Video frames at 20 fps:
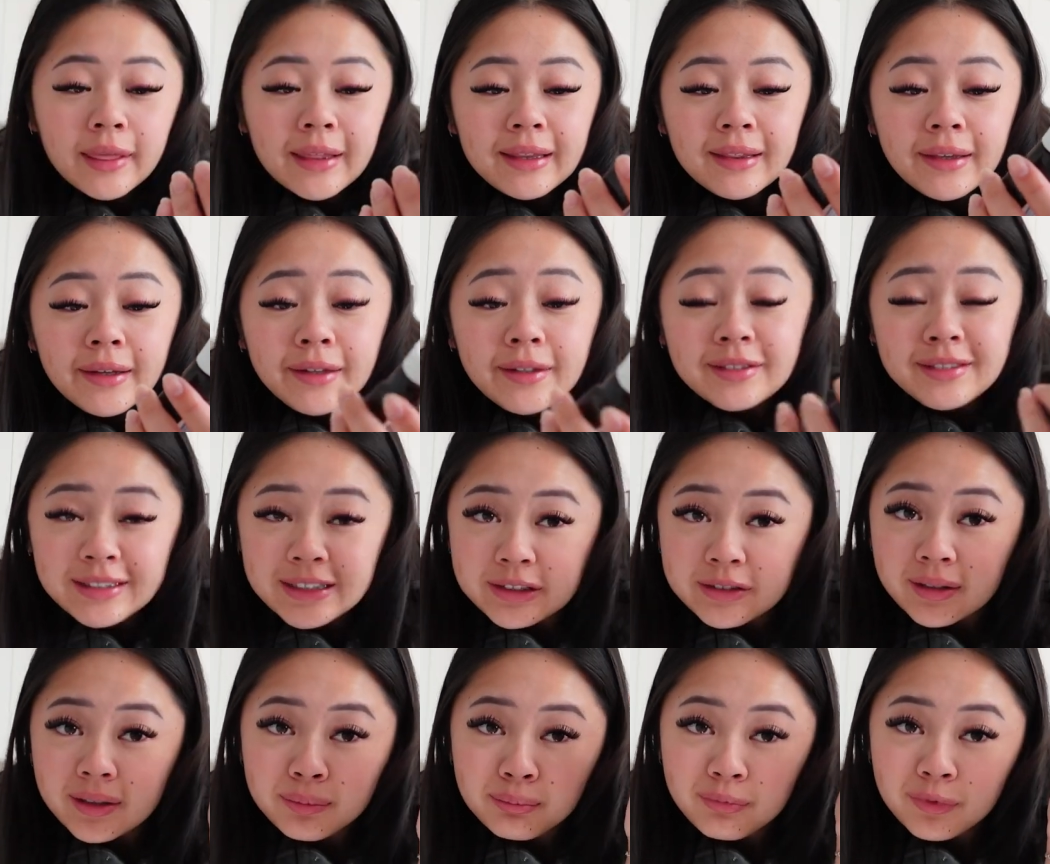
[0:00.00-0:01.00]
The little
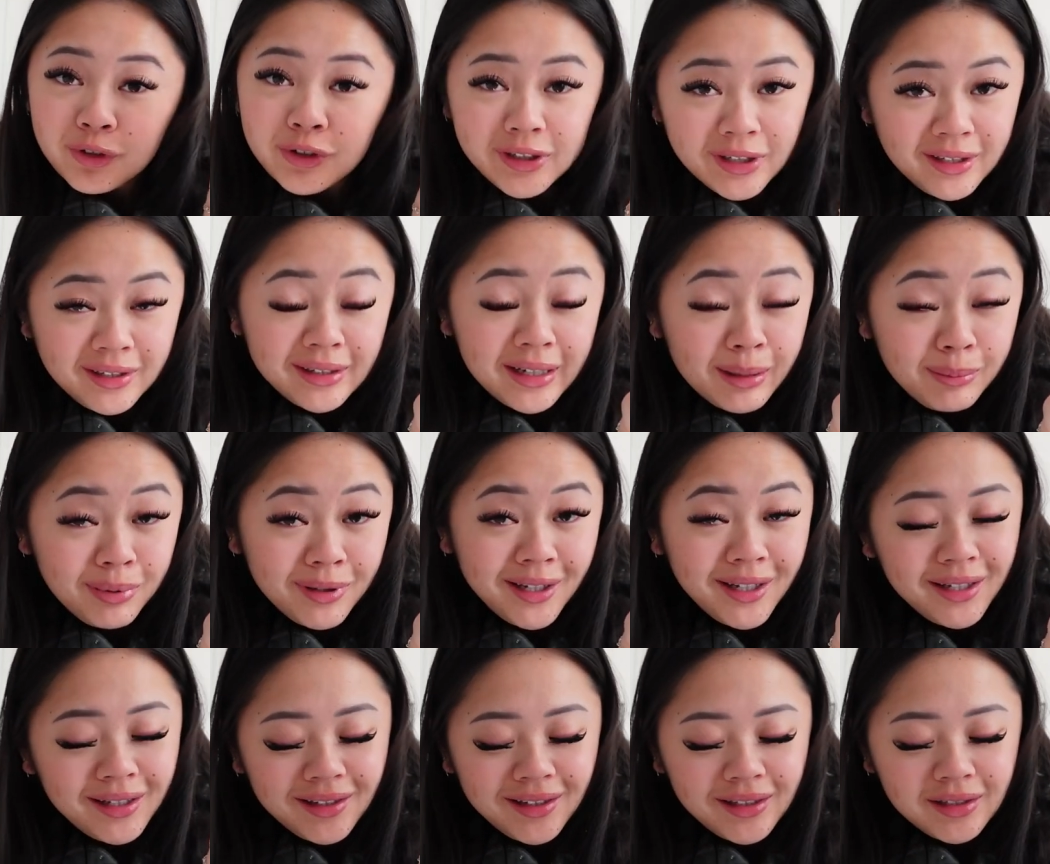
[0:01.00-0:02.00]
secret ingredient I
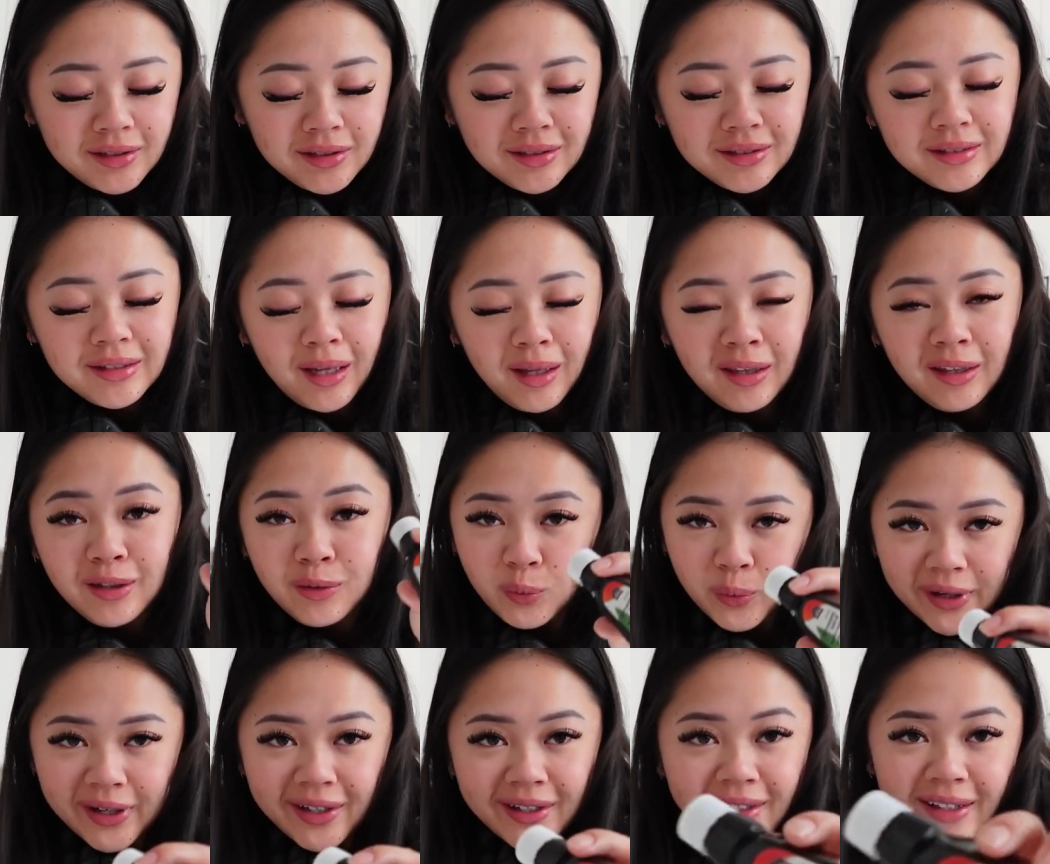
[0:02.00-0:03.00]
put in this is a little
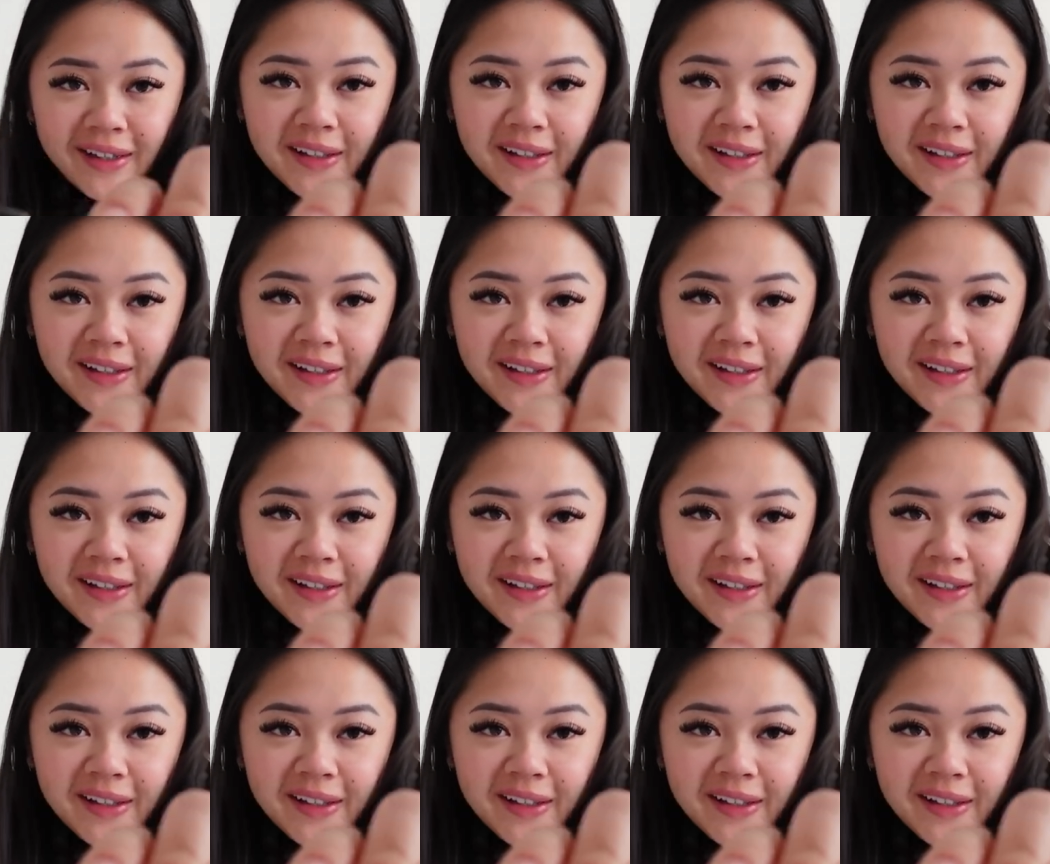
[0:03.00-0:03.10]
weird.